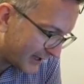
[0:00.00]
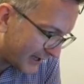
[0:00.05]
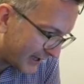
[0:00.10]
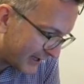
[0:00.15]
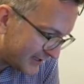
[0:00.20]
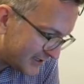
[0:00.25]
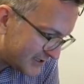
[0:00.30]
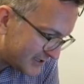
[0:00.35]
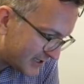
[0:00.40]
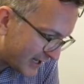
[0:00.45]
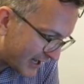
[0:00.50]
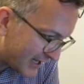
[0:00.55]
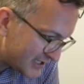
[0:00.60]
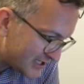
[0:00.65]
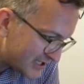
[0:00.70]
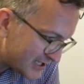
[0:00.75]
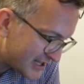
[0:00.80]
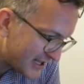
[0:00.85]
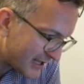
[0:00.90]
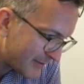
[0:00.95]

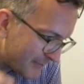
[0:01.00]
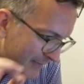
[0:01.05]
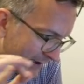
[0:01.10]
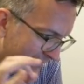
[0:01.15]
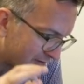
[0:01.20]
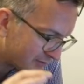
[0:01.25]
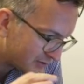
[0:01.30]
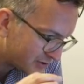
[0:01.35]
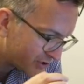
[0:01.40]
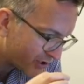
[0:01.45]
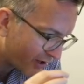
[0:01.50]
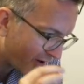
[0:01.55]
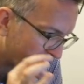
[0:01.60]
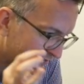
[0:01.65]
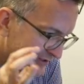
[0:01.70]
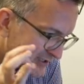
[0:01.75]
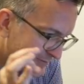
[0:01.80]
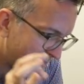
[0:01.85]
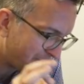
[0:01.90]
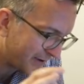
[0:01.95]
Enter the amount
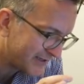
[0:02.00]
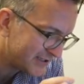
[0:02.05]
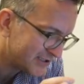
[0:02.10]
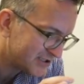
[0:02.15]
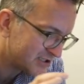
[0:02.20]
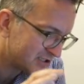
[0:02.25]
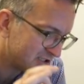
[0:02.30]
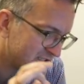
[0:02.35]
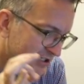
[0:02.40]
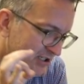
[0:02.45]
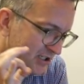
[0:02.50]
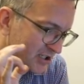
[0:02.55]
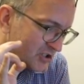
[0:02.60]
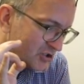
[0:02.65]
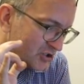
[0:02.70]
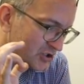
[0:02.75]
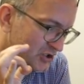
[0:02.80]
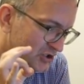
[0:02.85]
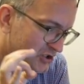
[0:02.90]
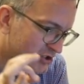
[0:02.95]
of space
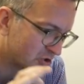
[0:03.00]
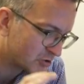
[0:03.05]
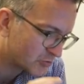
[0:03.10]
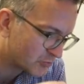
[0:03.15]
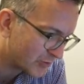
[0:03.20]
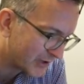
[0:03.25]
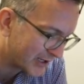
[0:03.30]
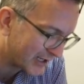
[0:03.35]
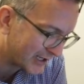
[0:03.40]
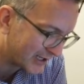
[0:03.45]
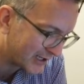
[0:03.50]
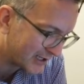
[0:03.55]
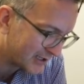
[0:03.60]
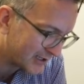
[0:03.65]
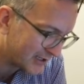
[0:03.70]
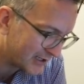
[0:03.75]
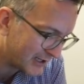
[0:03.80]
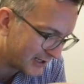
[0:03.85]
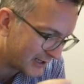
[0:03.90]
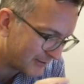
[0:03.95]
to shrink
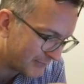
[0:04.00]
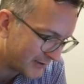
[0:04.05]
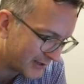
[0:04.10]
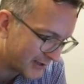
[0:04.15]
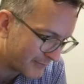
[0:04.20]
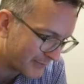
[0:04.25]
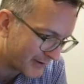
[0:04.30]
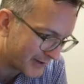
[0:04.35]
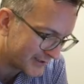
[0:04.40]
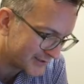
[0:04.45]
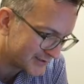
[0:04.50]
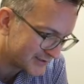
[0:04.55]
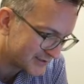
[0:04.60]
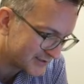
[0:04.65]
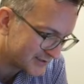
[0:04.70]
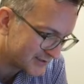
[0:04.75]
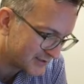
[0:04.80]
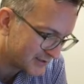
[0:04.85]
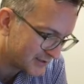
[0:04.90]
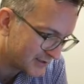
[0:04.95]
in
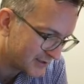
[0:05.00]
megabytes.